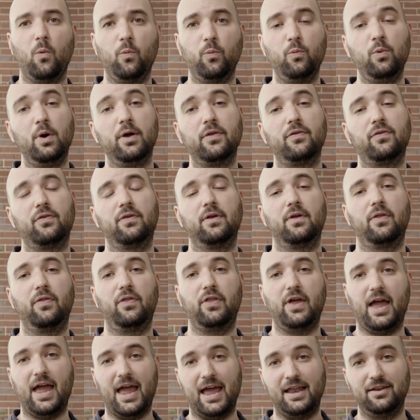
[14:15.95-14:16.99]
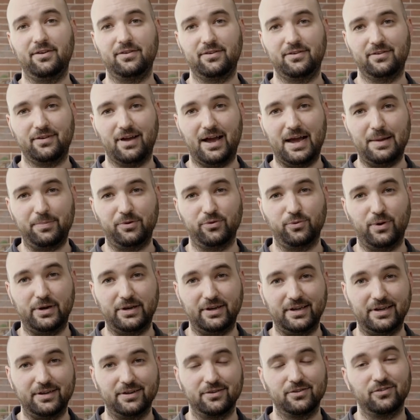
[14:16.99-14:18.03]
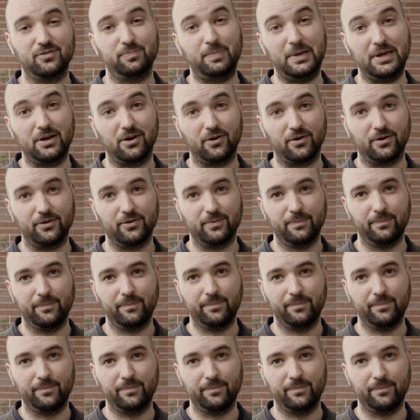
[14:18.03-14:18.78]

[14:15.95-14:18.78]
with the HEDD Type 20 speaker.